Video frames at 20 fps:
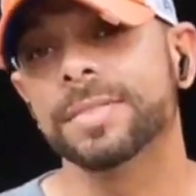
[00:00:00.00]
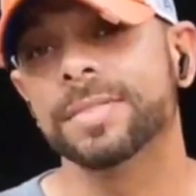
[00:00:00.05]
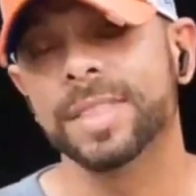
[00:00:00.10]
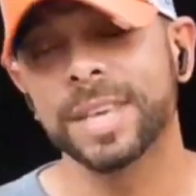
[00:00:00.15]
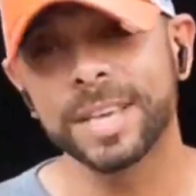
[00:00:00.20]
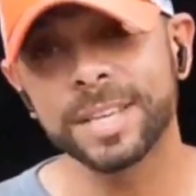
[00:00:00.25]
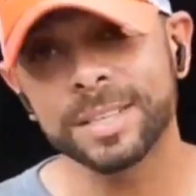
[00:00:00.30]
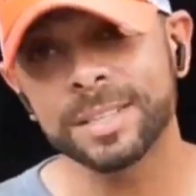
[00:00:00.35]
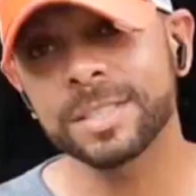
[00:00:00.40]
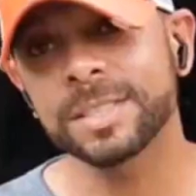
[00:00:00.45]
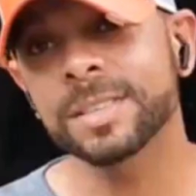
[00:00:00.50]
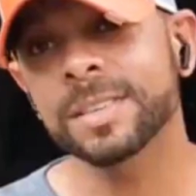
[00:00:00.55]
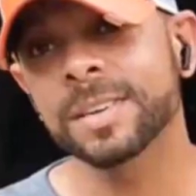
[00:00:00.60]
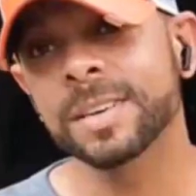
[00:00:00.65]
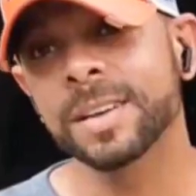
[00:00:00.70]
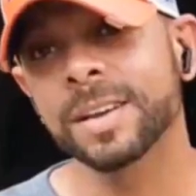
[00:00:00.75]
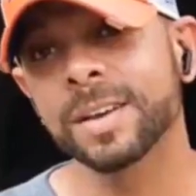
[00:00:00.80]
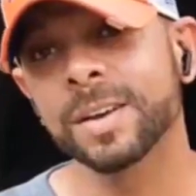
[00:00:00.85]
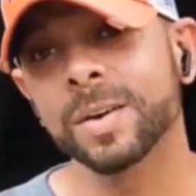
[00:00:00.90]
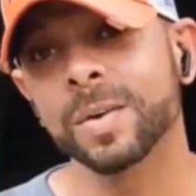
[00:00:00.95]
this,
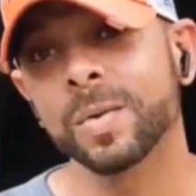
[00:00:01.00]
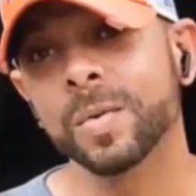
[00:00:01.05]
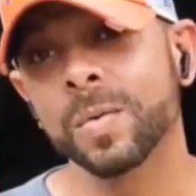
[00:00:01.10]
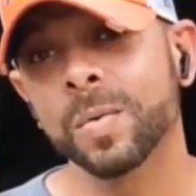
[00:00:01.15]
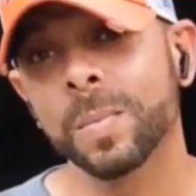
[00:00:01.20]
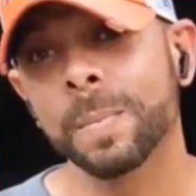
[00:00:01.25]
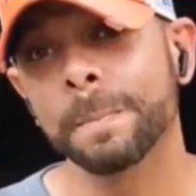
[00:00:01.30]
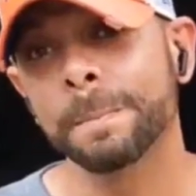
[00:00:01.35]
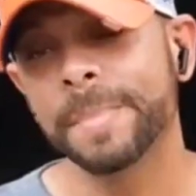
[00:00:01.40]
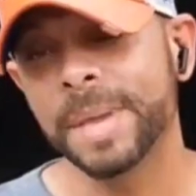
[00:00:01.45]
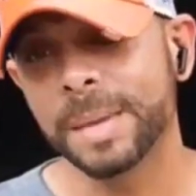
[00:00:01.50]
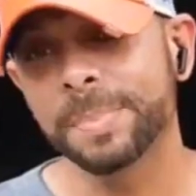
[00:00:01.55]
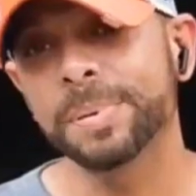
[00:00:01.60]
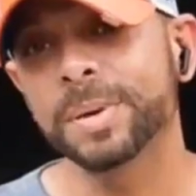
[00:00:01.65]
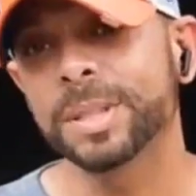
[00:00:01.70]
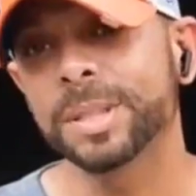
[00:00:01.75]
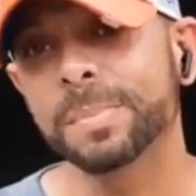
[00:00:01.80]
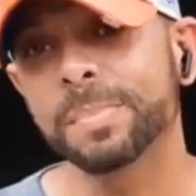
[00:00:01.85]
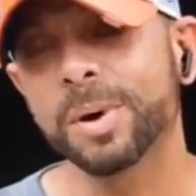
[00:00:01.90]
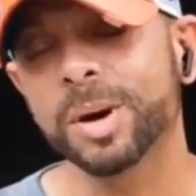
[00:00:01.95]
me
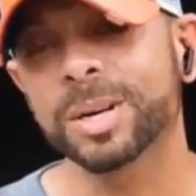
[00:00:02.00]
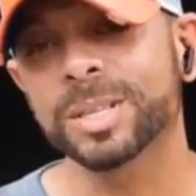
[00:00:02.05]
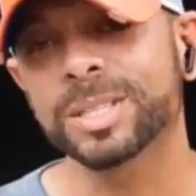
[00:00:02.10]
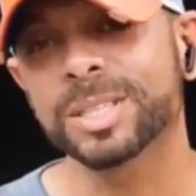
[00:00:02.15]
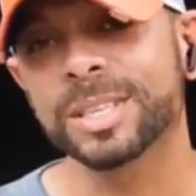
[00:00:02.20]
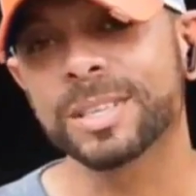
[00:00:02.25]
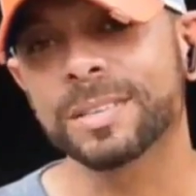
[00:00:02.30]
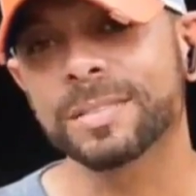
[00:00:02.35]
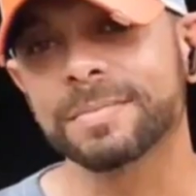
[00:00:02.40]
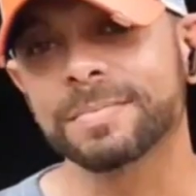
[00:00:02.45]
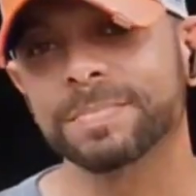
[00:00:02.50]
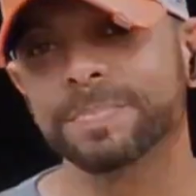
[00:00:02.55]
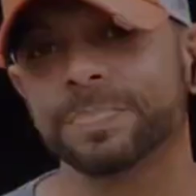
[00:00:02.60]
putting the parts in.